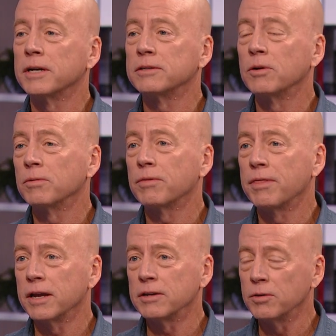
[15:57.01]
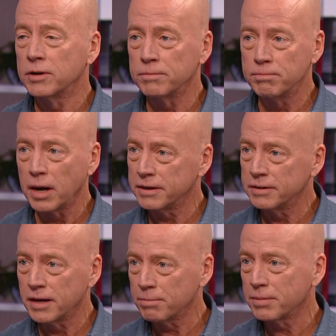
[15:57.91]
and I don't think you could
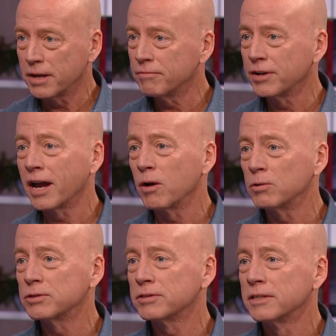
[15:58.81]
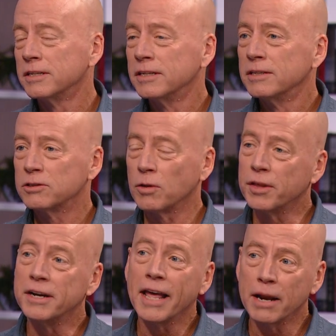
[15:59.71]
button up every house mm -hmm. so
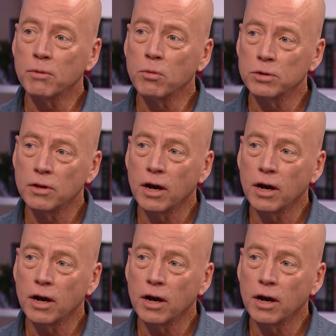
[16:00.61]
that an animal will